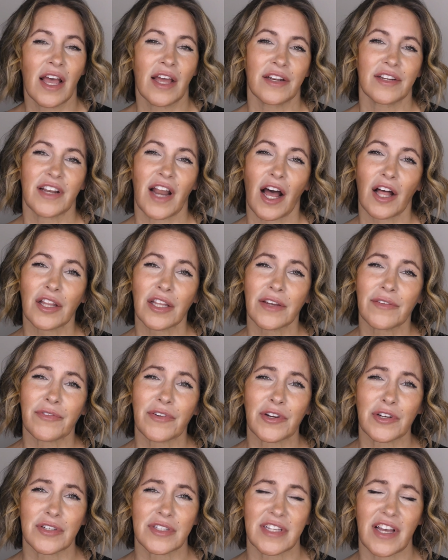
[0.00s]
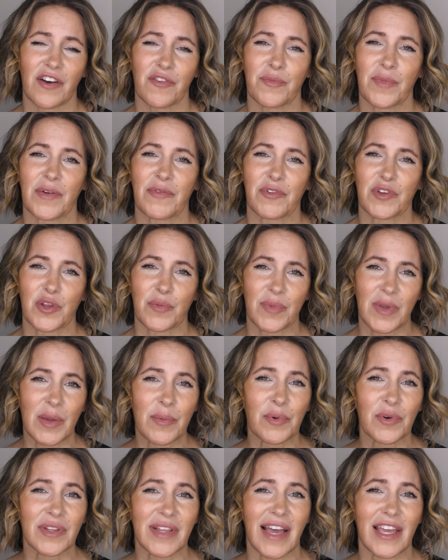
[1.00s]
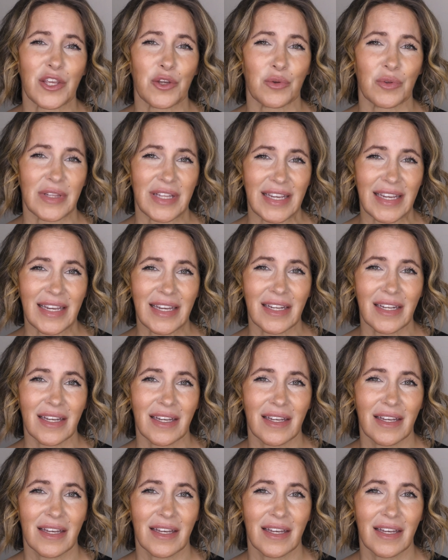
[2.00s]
not only for yourself, but for the people that you lead,